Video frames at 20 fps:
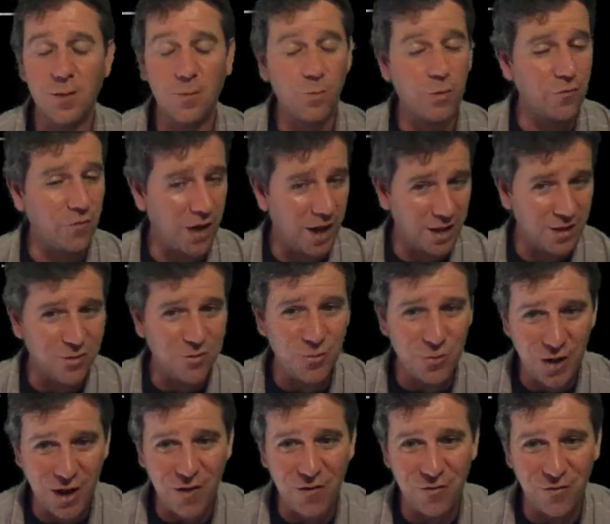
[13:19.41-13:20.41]
providing
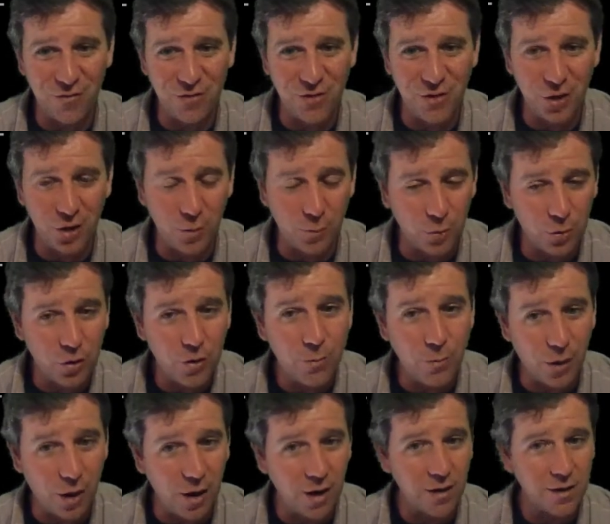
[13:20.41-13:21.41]
you have the computer
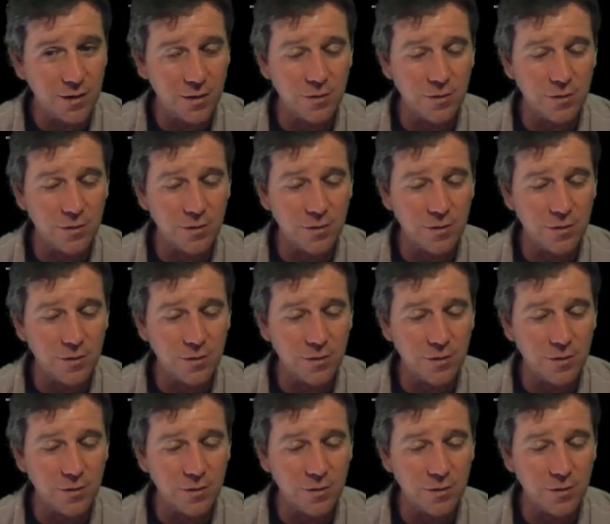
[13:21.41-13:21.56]
power,